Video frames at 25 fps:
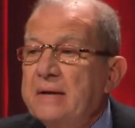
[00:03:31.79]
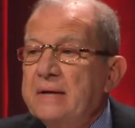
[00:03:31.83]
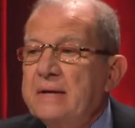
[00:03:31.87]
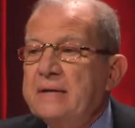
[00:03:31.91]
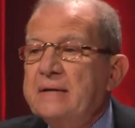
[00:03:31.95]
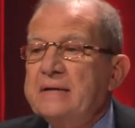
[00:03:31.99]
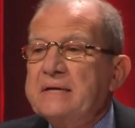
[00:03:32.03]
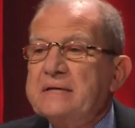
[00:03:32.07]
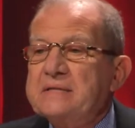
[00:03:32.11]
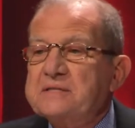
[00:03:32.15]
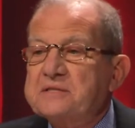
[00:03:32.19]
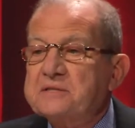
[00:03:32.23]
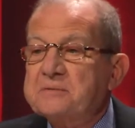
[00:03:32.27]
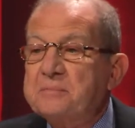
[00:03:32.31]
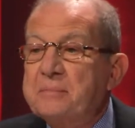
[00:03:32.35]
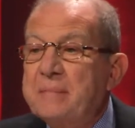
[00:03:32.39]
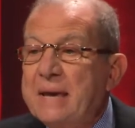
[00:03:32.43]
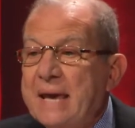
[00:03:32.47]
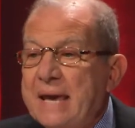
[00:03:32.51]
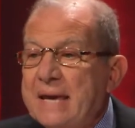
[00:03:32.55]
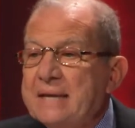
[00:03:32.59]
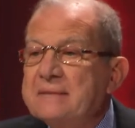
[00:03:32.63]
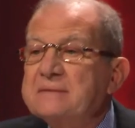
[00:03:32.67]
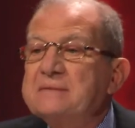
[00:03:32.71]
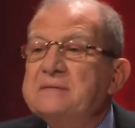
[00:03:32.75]
Its
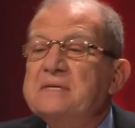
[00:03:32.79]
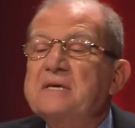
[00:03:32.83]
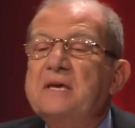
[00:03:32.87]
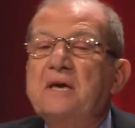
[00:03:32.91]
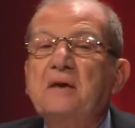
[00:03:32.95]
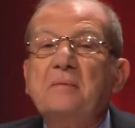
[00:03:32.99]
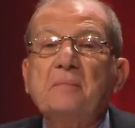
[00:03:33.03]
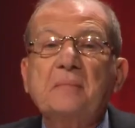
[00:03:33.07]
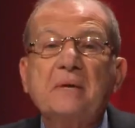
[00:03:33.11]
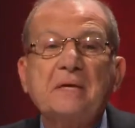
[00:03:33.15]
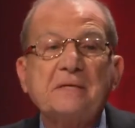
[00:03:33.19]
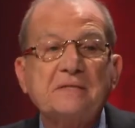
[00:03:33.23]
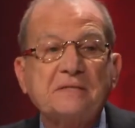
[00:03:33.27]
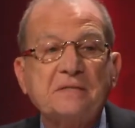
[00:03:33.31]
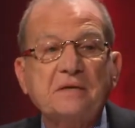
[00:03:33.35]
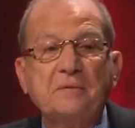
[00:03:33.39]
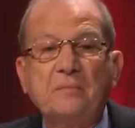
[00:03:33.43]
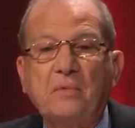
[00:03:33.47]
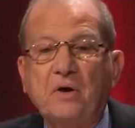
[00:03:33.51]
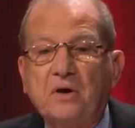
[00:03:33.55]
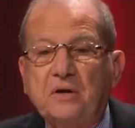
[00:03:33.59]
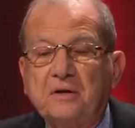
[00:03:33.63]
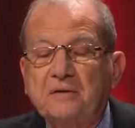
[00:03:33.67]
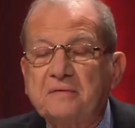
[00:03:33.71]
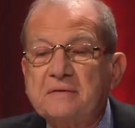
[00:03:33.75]
main theme is
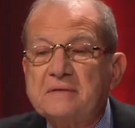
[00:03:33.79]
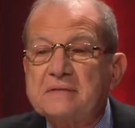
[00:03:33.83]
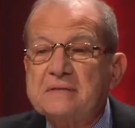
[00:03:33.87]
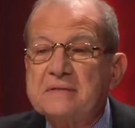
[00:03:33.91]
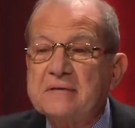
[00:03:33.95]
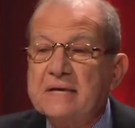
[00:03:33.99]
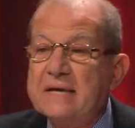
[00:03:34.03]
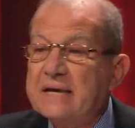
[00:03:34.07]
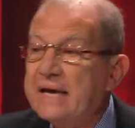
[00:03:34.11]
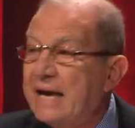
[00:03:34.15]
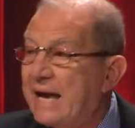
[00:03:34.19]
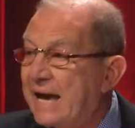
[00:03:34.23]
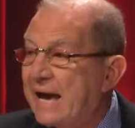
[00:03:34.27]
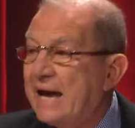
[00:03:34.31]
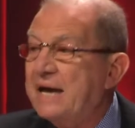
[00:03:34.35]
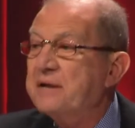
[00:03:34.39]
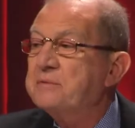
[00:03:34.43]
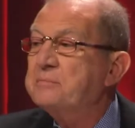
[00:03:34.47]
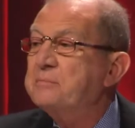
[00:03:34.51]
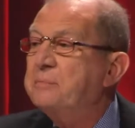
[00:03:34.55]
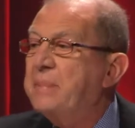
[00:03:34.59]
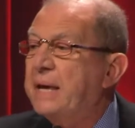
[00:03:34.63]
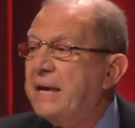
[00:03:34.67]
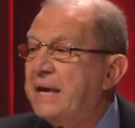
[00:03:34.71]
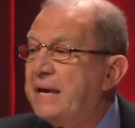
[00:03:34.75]
democracy, and
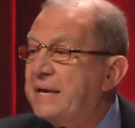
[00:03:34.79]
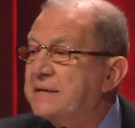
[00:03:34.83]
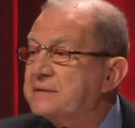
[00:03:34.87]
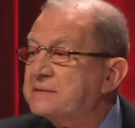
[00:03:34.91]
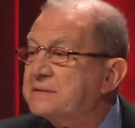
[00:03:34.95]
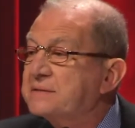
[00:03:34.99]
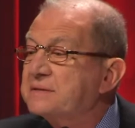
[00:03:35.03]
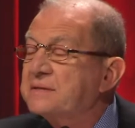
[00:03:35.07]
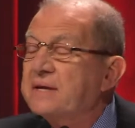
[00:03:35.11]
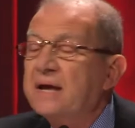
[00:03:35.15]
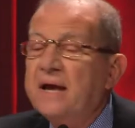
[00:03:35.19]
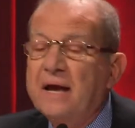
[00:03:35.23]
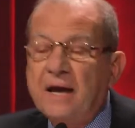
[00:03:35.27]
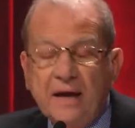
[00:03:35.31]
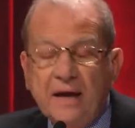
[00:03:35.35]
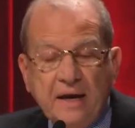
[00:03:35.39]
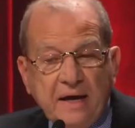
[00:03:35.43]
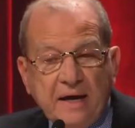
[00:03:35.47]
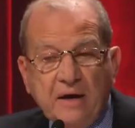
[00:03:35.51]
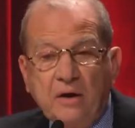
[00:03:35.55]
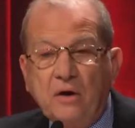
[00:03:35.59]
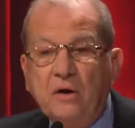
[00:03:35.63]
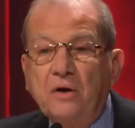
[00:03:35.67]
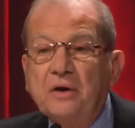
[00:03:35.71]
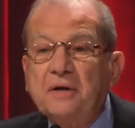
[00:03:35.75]
based
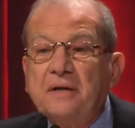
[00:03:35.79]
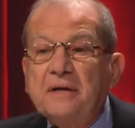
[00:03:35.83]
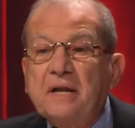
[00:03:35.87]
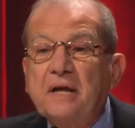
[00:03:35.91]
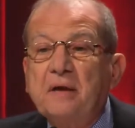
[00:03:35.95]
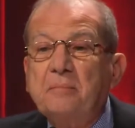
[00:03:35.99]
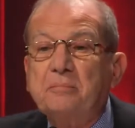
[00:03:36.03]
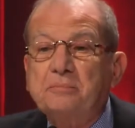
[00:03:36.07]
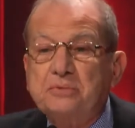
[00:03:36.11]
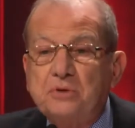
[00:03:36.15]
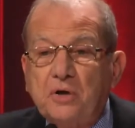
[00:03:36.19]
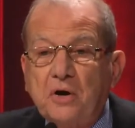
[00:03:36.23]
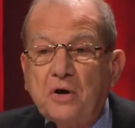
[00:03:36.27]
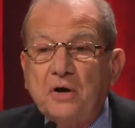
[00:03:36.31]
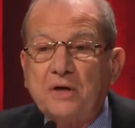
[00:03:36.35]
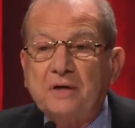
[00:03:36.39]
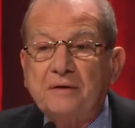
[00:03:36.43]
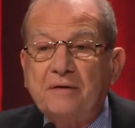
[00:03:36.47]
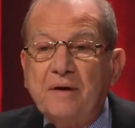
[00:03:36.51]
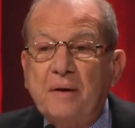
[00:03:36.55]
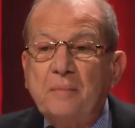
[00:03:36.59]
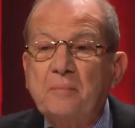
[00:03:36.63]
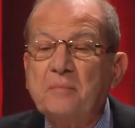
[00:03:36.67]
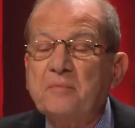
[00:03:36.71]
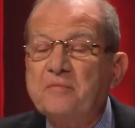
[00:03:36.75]
on a
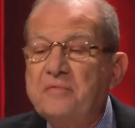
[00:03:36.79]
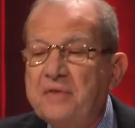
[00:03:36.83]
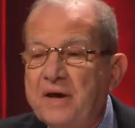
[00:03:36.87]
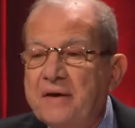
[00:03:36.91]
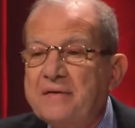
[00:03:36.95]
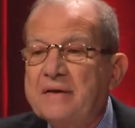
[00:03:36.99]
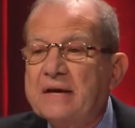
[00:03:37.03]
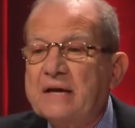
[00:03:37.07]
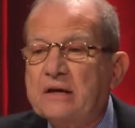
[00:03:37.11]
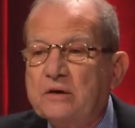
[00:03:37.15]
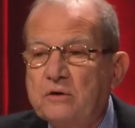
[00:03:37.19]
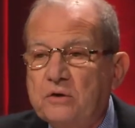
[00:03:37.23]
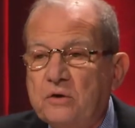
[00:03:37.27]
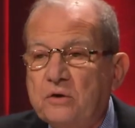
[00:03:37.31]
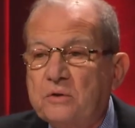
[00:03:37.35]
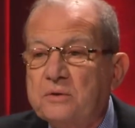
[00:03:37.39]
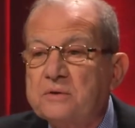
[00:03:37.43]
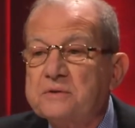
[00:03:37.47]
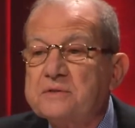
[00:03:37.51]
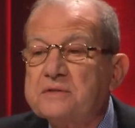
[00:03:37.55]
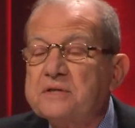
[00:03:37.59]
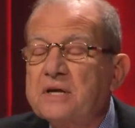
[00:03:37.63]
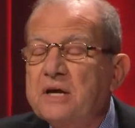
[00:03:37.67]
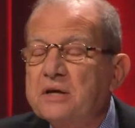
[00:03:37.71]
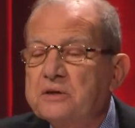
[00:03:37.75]
program very
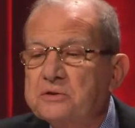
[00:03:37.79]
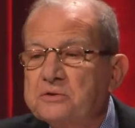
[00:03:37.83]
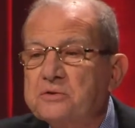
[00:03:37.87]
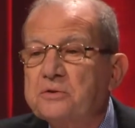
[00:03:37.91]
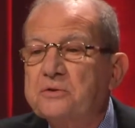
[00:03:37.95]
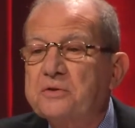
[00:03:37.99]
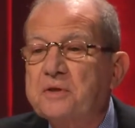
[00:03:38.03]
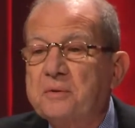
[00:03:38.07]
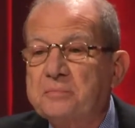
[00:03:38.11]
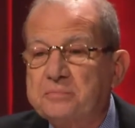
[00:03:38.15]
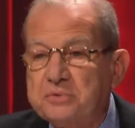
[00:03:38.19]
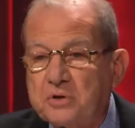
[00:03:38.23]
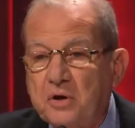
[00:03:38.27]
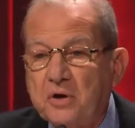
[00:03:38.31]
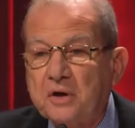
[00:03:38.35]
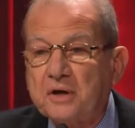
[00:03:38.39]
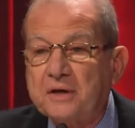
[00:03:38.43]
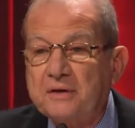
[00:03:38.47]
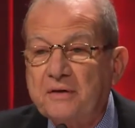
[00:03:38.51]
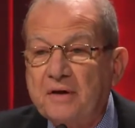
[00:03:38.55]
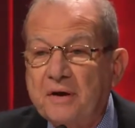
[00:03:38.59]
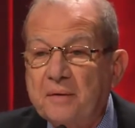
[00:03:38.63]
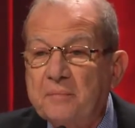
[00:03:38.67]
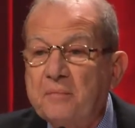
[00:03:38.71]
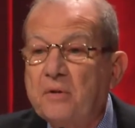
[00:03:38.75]
close to the
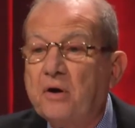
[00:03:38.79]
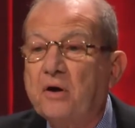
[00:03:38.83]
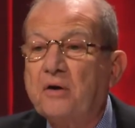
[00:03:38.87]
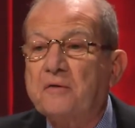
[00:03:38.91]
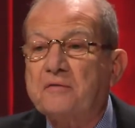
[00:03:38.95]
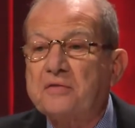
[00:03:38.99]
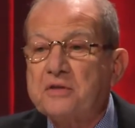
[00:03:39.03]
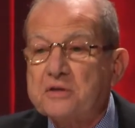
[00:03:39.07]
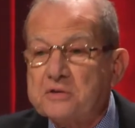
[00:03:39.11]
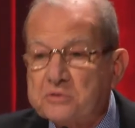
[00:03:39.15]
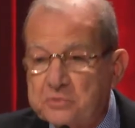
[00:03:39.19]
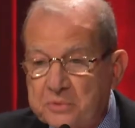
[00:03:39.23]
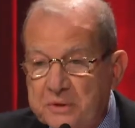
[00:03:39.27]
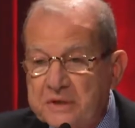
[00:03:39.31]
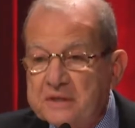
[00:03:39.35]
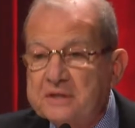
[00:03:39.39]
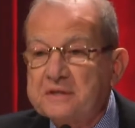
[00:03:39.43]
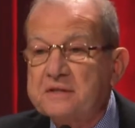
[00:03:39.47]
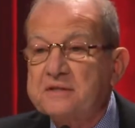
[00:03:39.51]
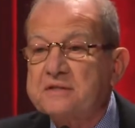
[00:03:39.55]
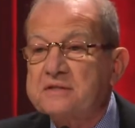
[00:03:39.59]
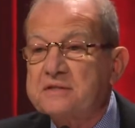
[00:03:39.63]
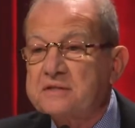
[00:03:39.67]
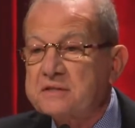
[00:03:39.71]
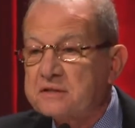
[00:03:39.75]
program of the
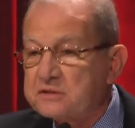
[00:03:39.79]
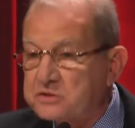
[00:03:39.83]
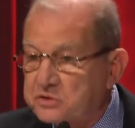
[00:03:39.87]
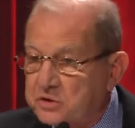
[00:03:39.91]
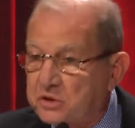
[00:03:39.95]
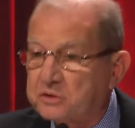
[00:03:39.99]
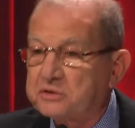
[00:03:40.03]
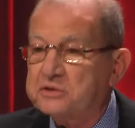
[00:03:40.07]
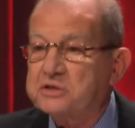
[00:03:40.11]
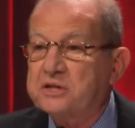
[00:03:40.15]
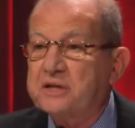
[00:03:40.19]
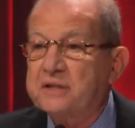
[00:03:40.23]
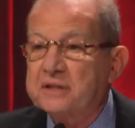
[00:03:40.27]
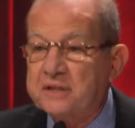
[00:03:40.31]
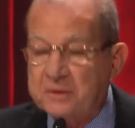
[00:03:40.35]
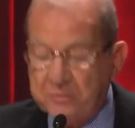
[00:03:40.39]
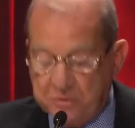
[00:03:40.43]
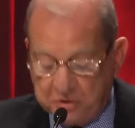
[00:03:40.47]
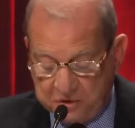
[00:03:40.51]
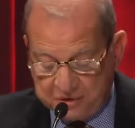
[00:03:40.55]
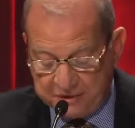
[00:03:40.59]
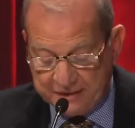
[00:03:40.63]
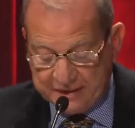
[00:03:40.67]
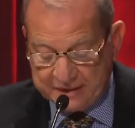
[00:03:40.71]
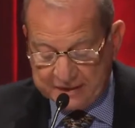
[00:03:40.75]
Swedish Social
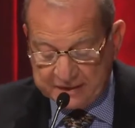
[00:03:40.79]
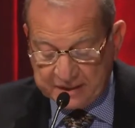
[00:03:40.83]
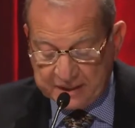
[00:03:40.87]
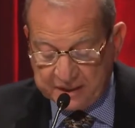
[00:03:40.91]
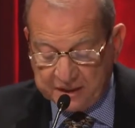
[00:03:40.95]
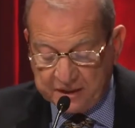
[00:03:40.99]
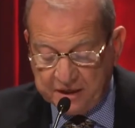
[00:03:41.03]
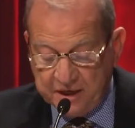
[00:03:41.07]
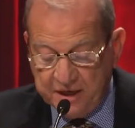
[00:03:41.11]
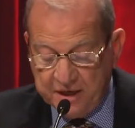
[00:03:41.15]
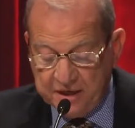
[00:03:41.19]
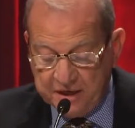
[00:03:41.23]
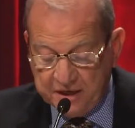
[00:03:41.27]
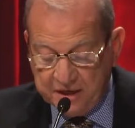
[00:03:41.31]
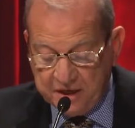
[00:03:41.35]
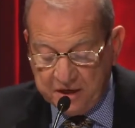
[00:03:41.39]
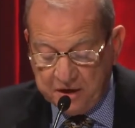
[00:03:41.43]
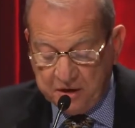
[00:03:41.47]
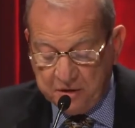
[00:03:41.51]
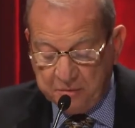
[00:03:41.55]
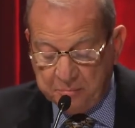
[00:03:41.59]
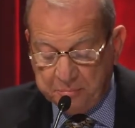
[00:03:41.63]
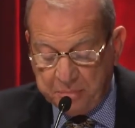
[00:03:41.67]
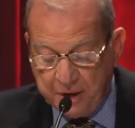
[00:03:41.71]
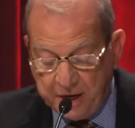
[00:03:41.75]
Democratic
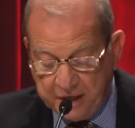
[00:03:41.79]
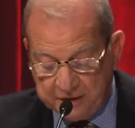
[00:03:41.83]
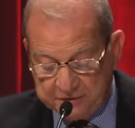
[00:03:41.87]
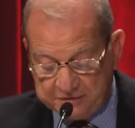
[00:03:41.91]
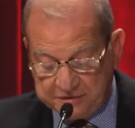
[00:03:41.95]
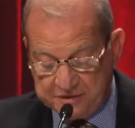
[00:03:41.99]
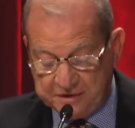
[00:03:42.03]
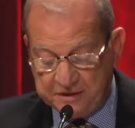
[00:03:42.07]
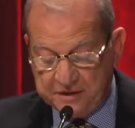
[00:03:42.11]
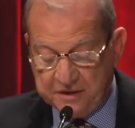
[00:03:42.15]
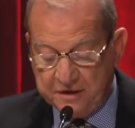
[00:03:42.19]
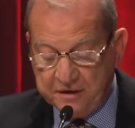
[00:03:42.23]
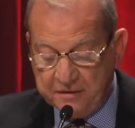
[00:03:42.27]
Party.